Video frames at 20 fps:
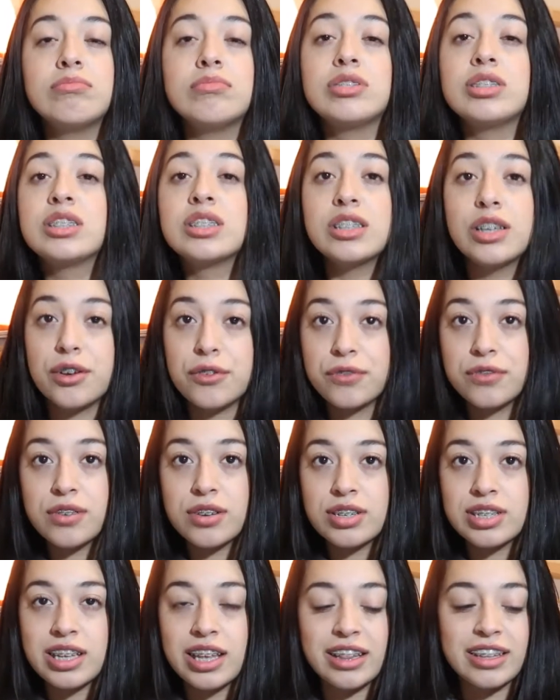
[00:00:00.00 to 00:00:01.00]
stuff
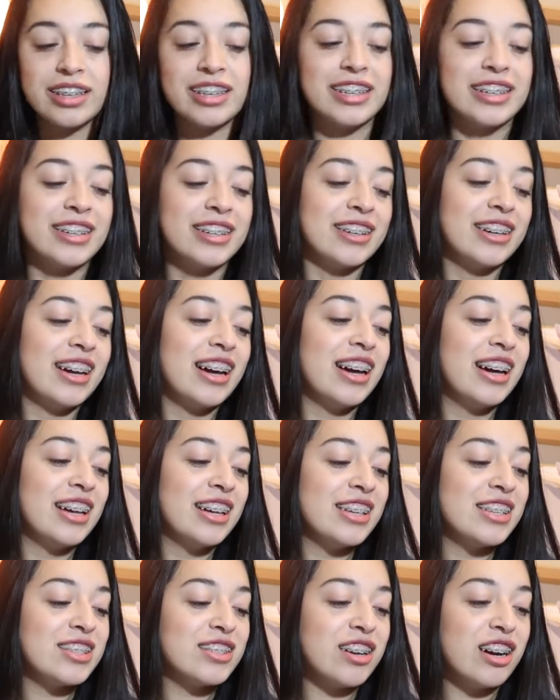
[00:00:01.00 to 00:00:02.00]
they're selling.
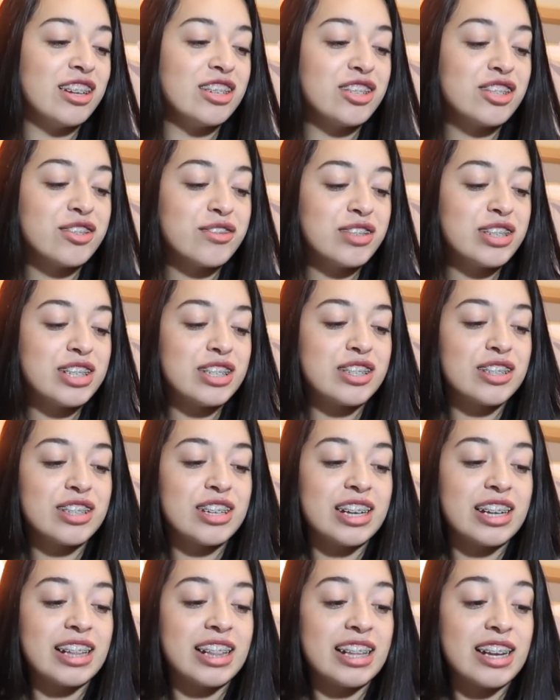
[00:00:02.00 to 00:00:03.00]
So I just went to
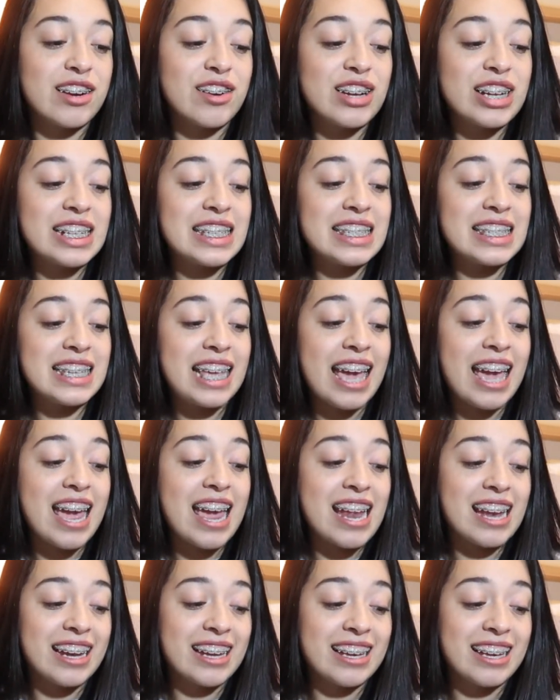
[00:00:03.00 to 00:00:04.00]
the clearance,
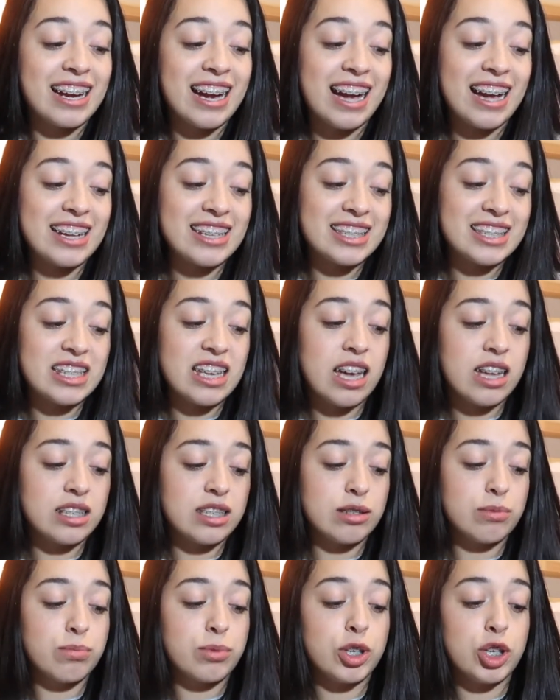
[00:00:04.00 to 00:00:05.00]
and guys, they
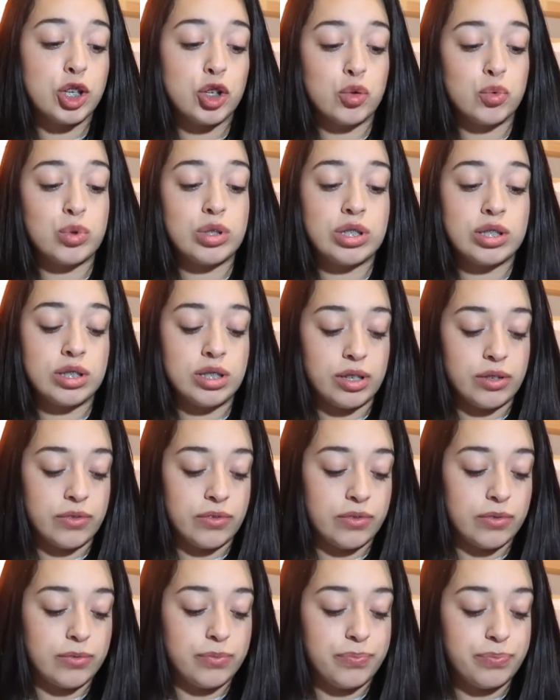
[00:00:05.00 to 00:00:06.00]
had some cute stuff.
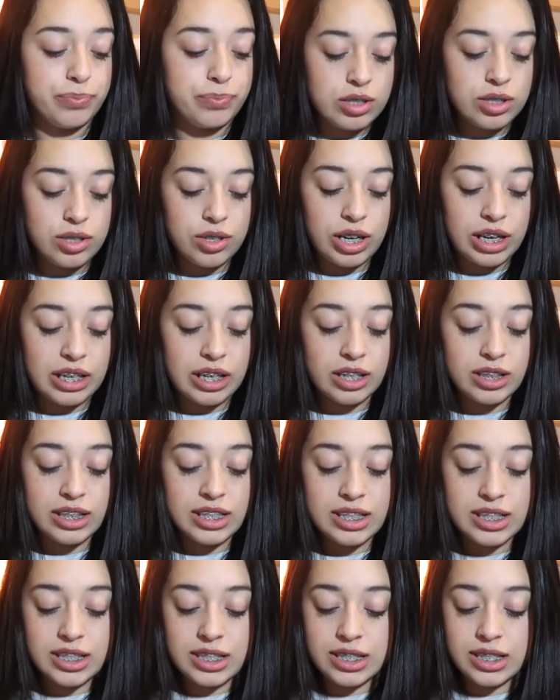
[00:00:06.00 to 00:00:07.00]
So I got
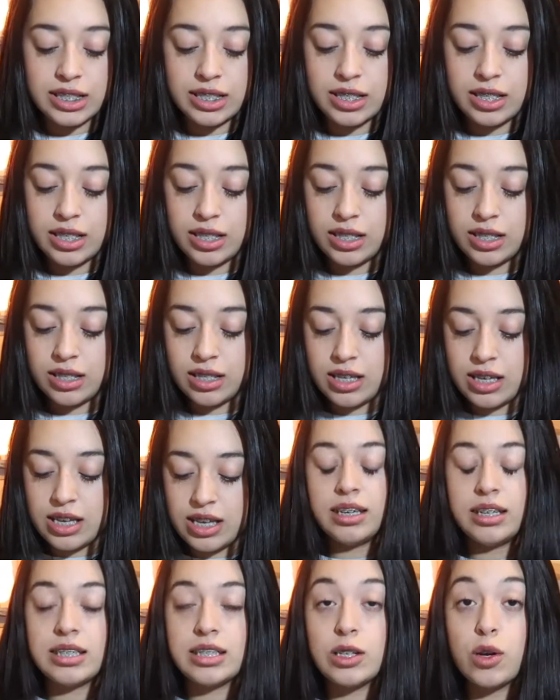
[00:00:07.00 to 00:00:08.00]
this tee.
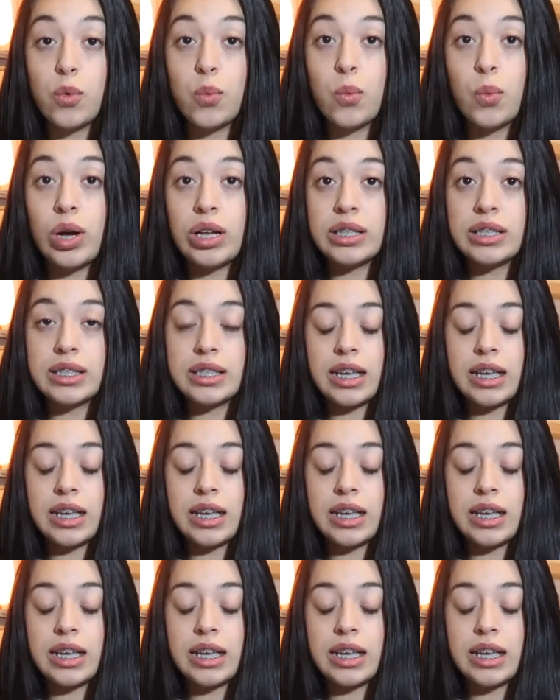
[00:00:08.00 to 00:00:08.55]
It's a one